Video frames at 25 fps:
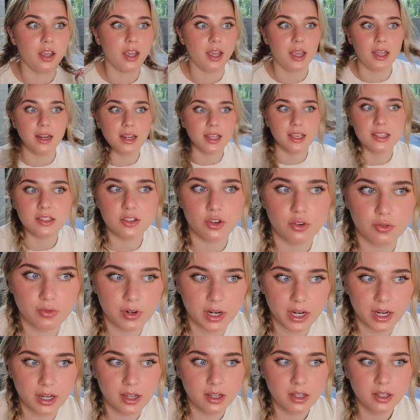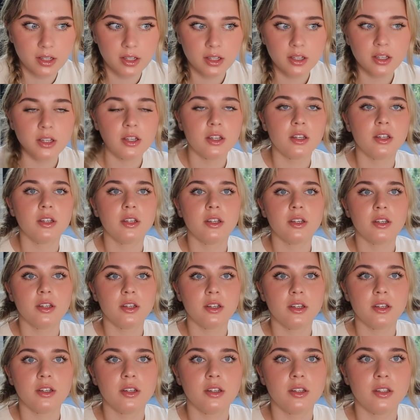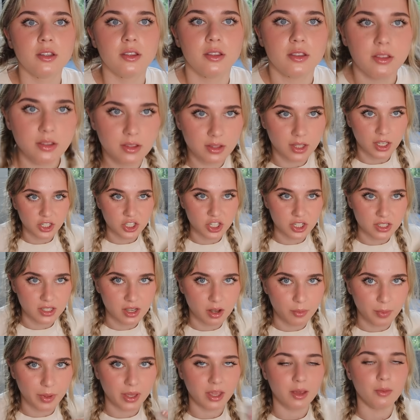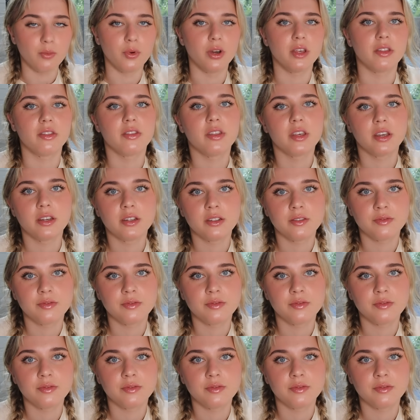in his career that she's helping him with.